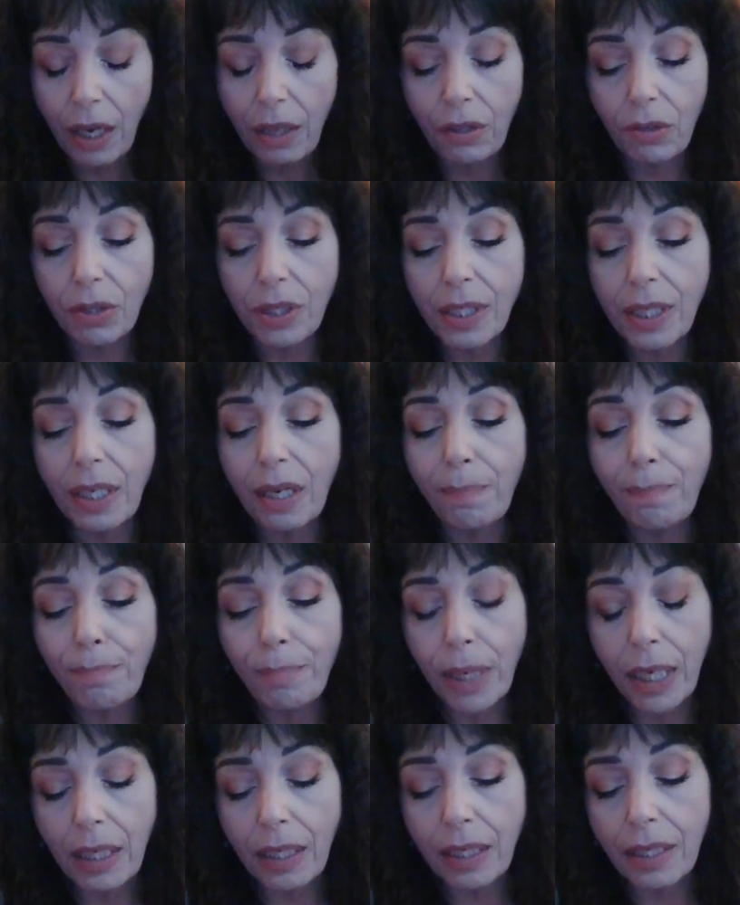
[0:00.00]
There is an
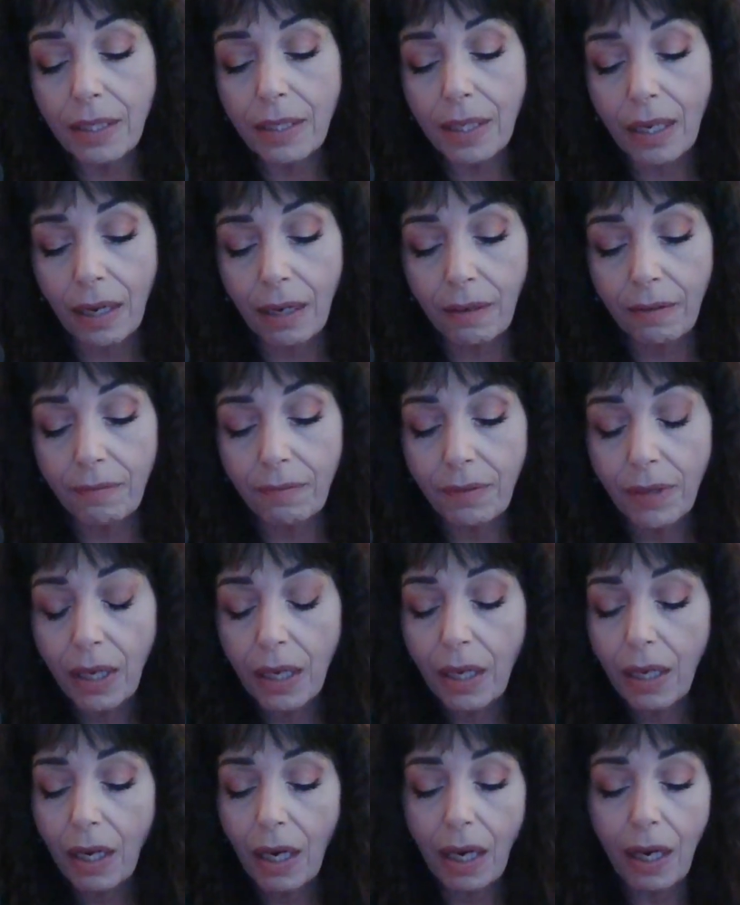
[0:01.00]
abundance of
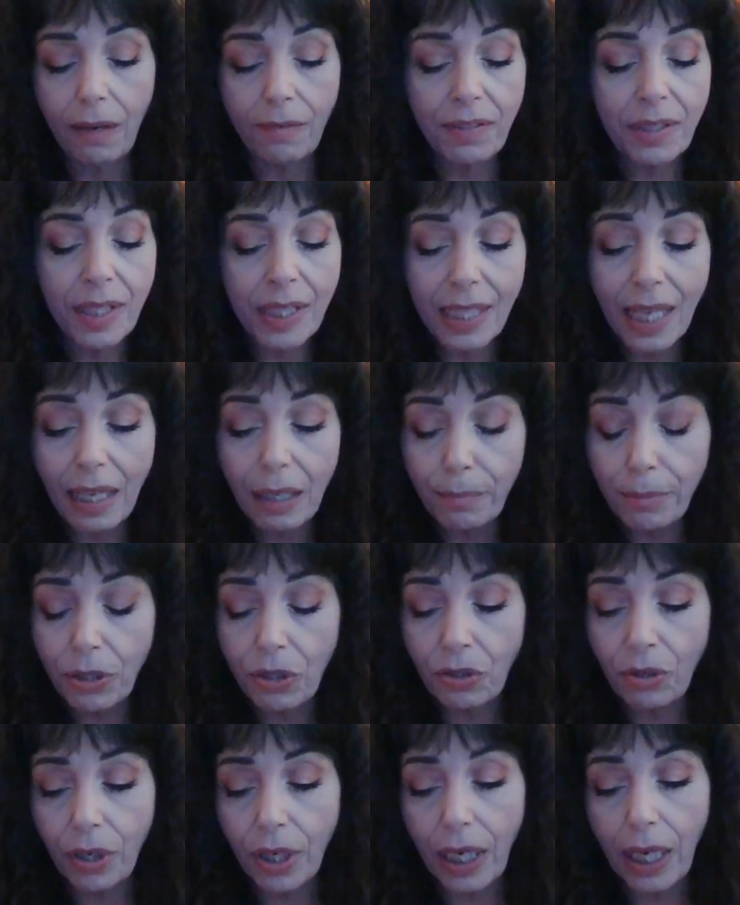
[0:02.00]

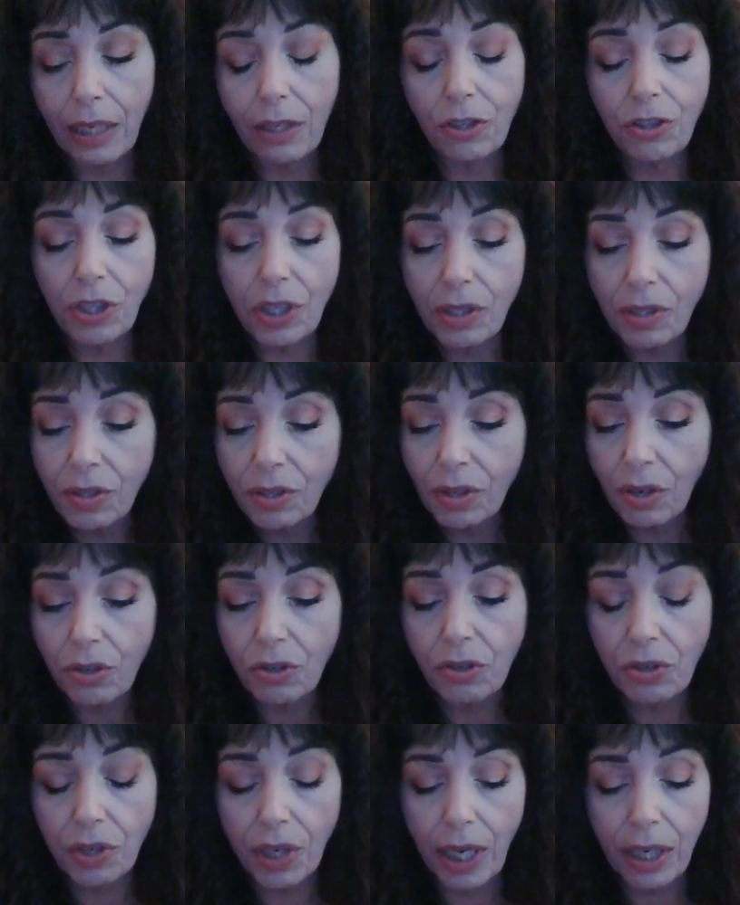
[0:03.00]
celebratory energy,
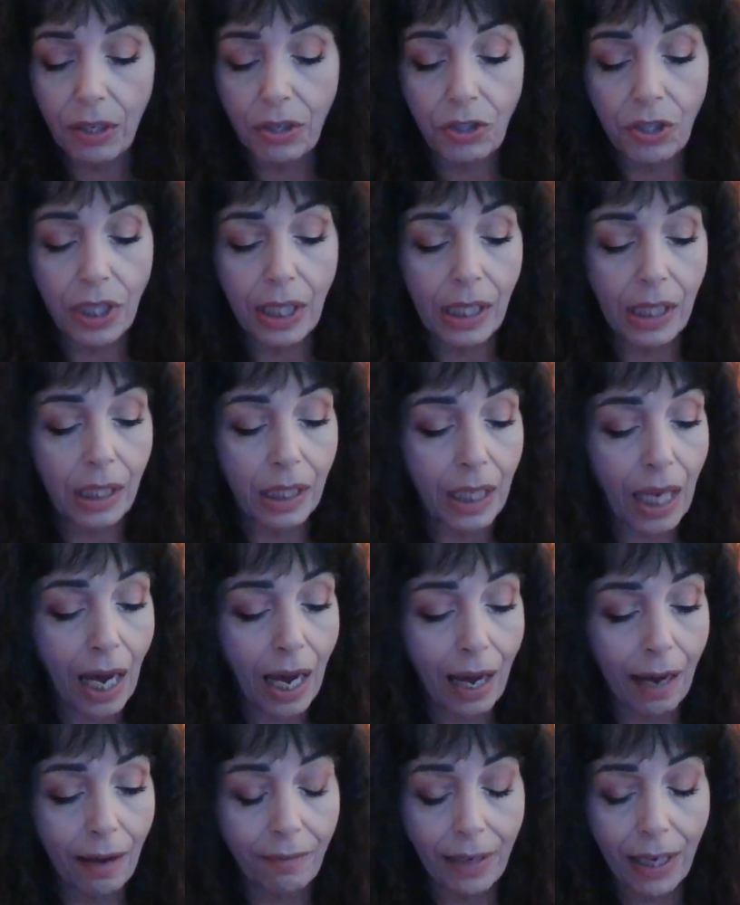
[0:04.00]
social energy,
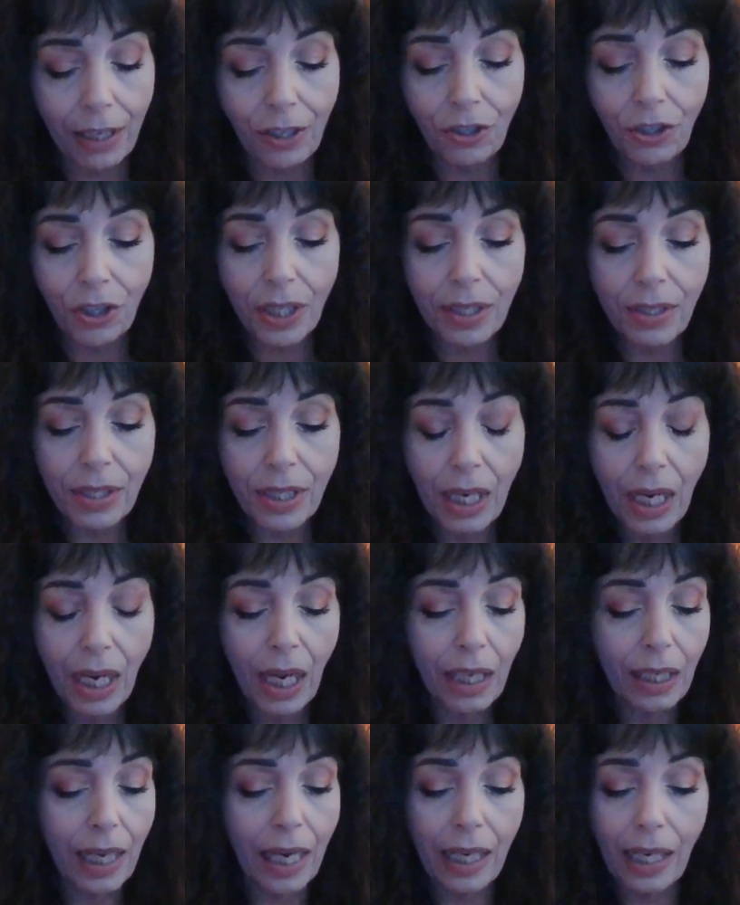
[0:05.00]
love, and just
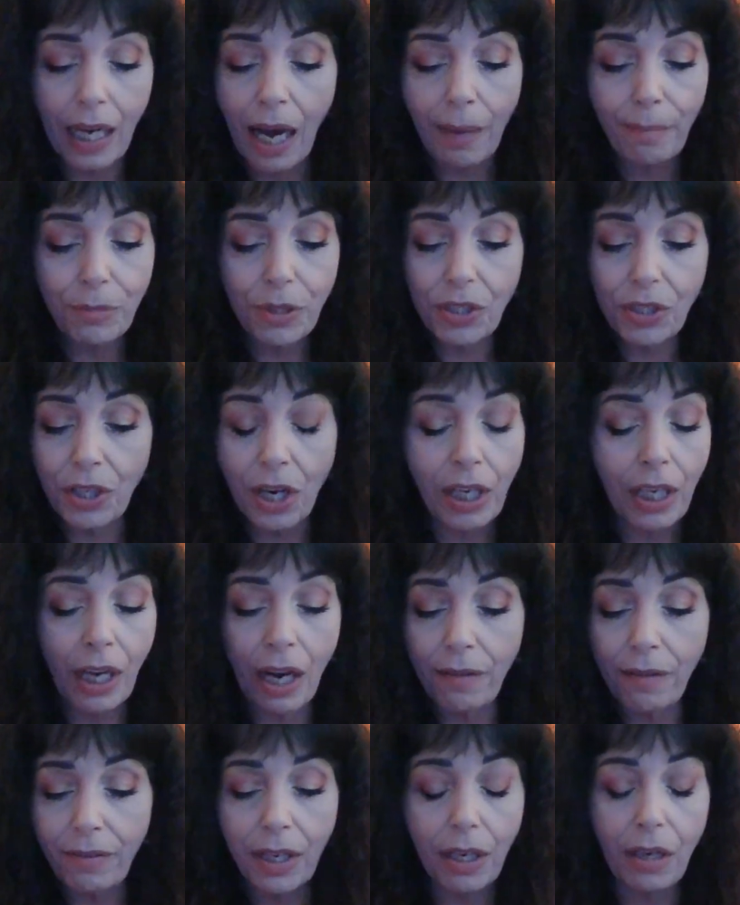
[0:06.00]
like I'm starting
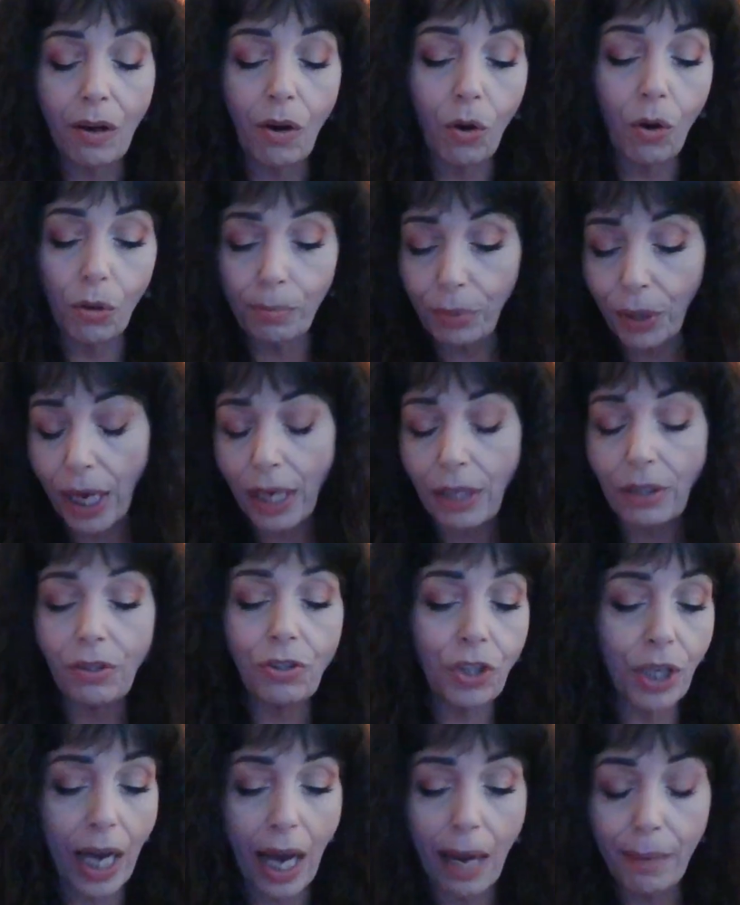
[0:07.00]
off on a whole brand new
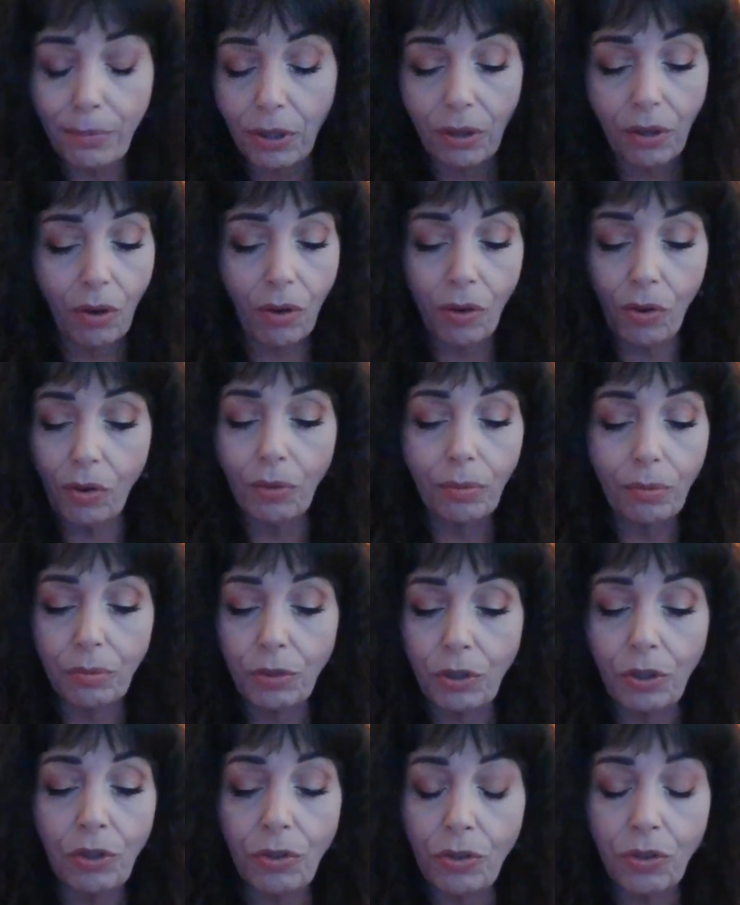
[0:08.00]
chapter, a whole
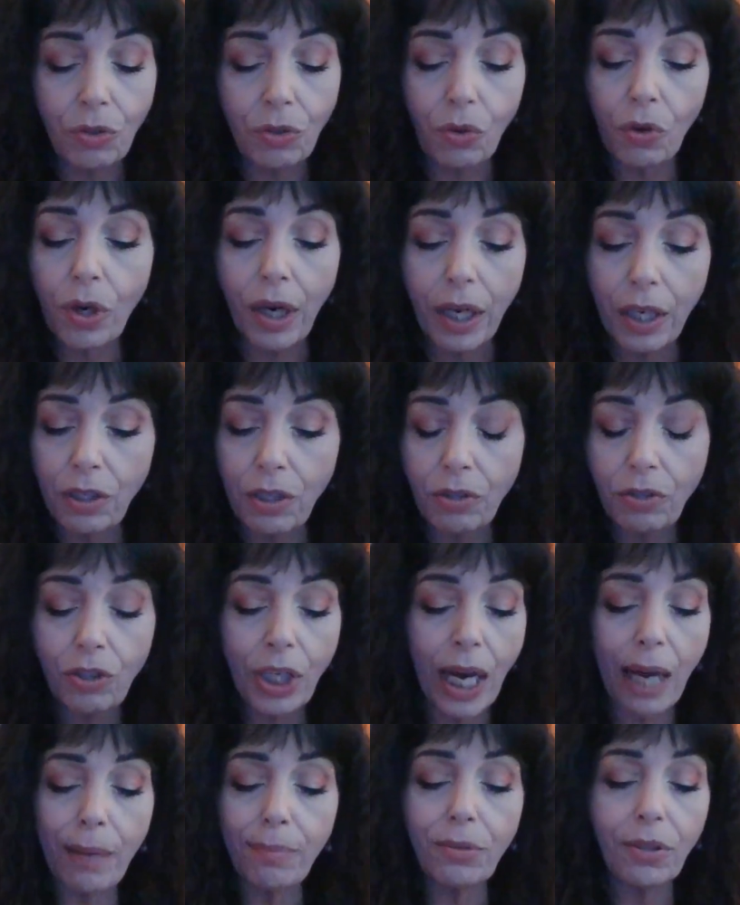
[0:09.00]
new door, a new
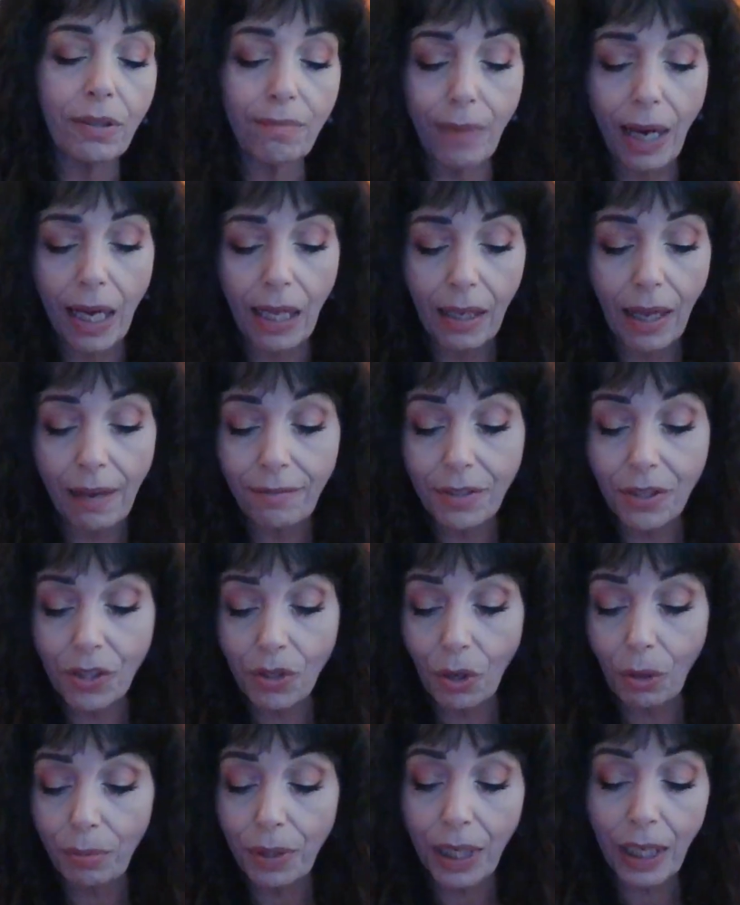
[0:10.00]
chapter of my life is
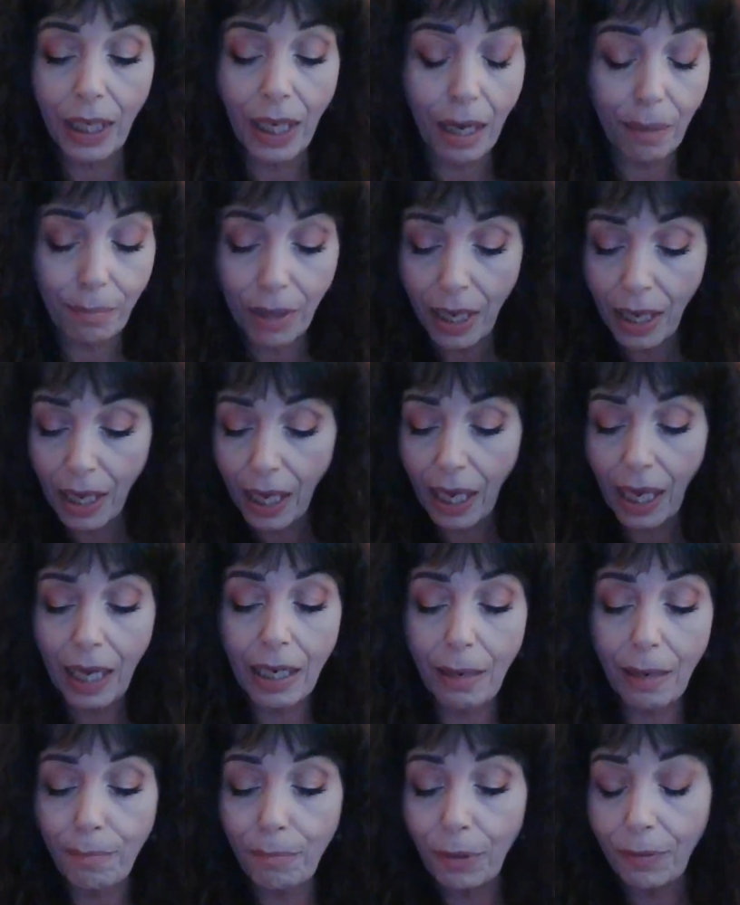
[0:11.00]
opening up
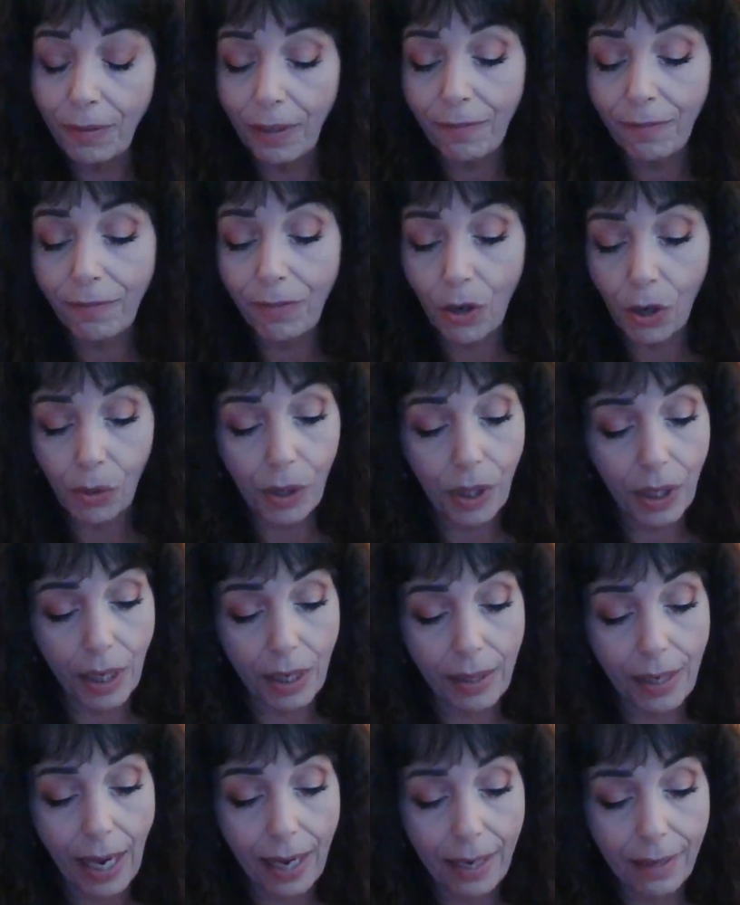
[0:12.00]
and I'm moving forward
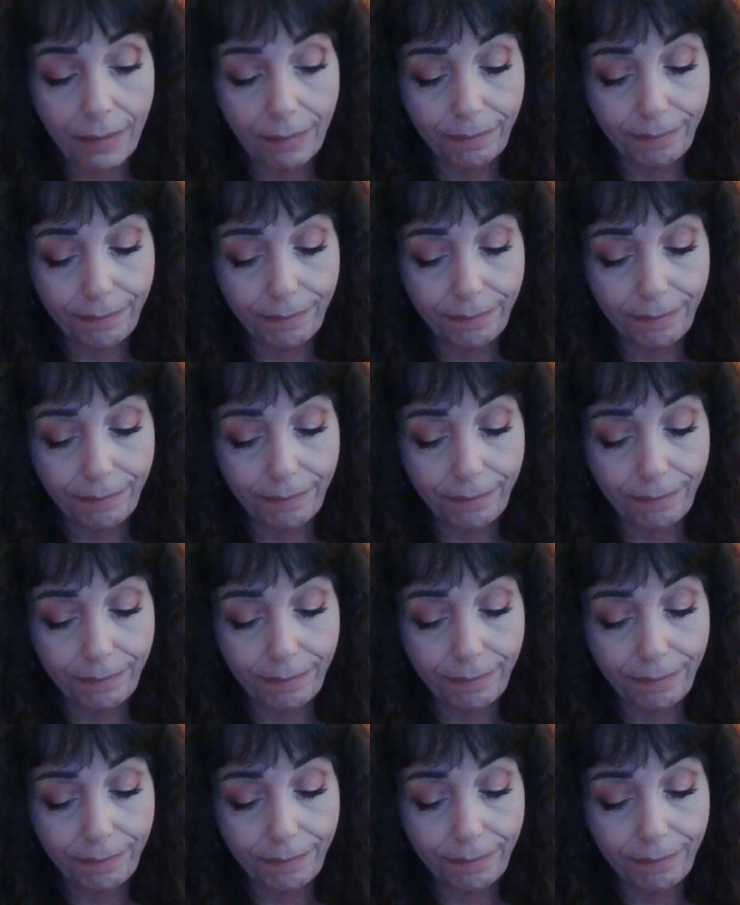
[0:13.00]
on that.